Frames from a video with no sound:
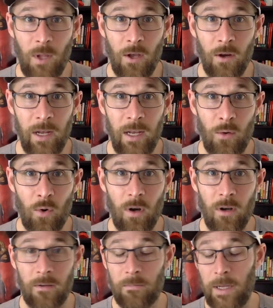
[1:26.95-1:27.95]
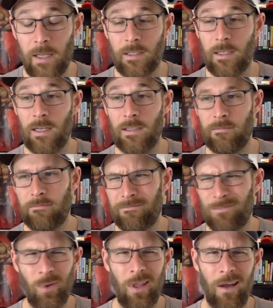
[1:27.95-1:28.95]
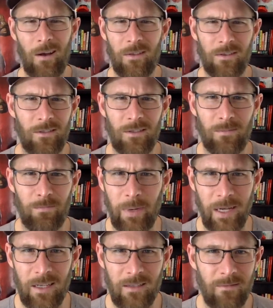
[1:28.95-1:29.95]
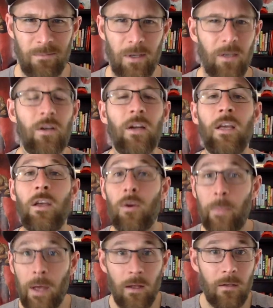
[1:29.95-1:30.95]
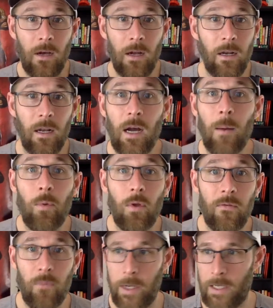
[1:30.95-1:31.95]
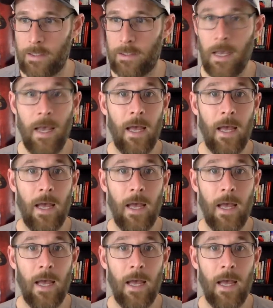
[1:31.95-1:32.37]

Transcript: your indoor Peloton. What do they call those? Just bikes. But you're going to get your Peloton in a couple of weeks.